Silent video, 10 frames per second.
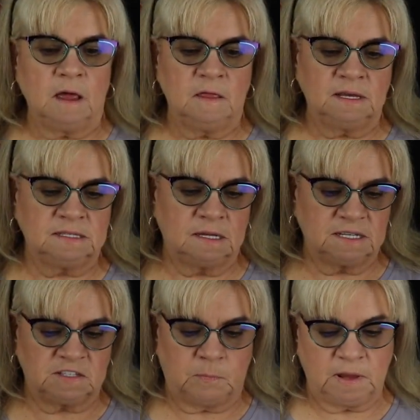on this, it
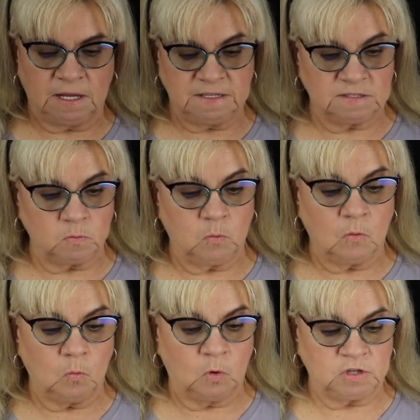explains
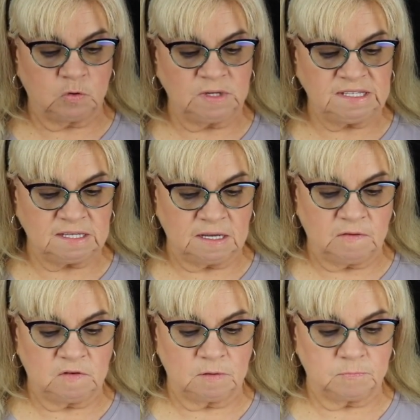what you
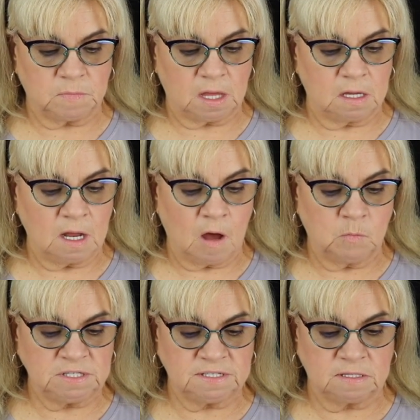received and how
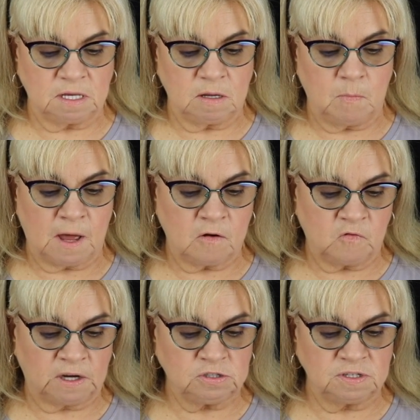much the
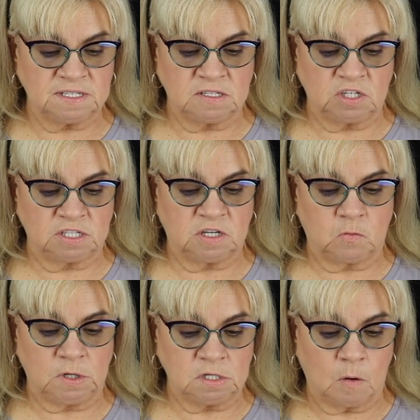manufacturer's suggested
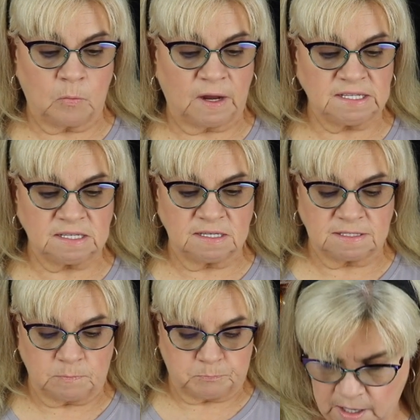retail price
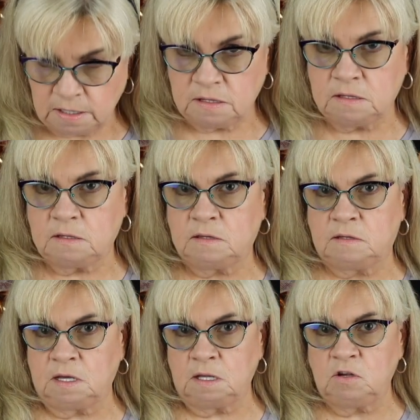is. I
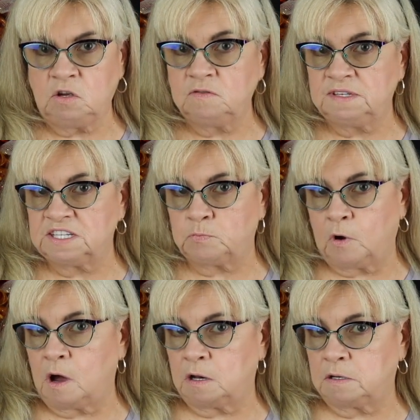did use this
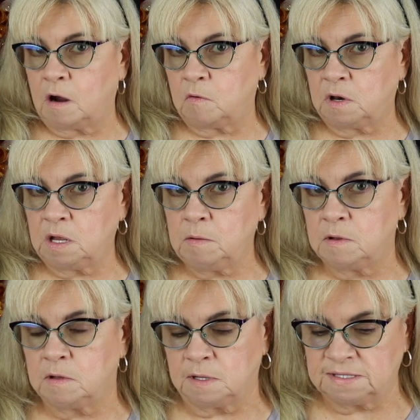product already.
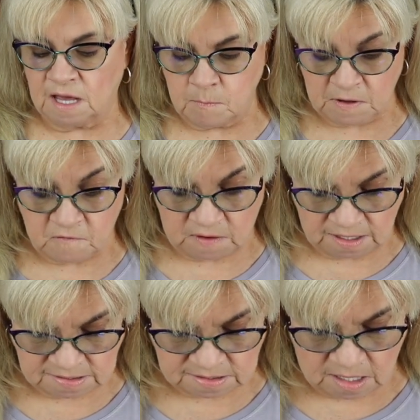It's on my
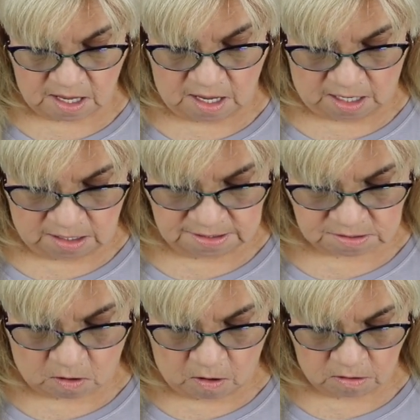face and
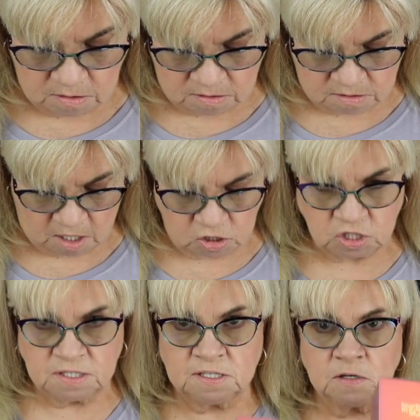it's called
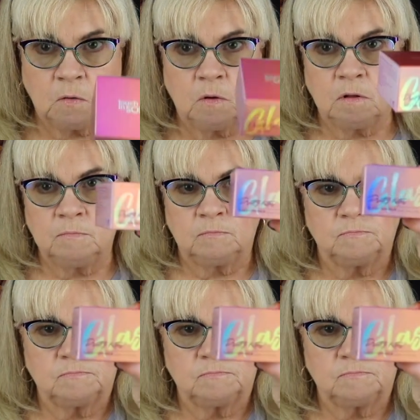Touch Soul.